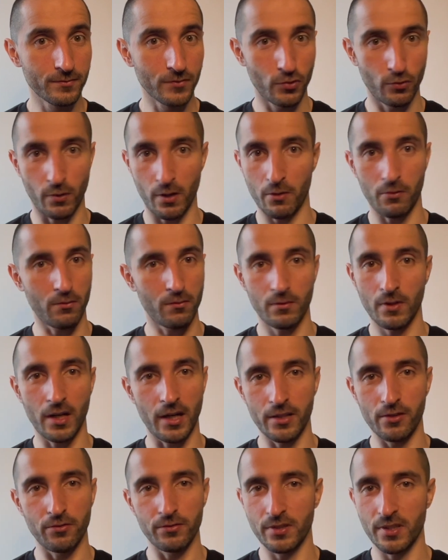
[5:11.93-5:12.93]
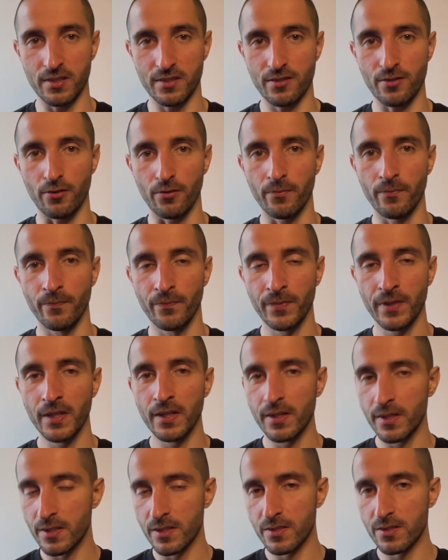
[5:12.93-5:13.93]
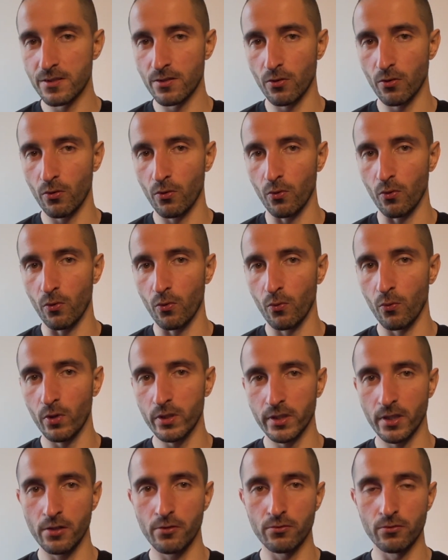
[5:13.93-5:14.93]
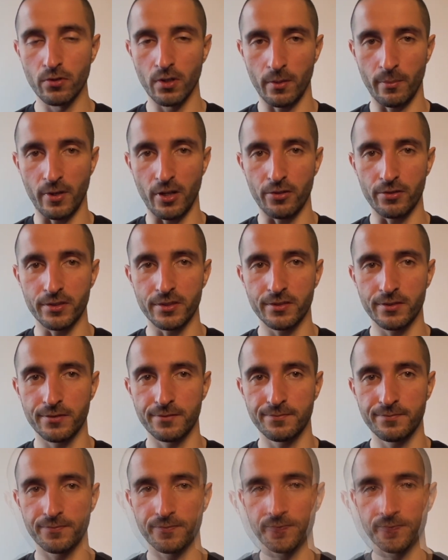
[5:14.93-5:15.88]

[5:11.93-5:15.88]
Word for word: well i don't think so so what can you do about it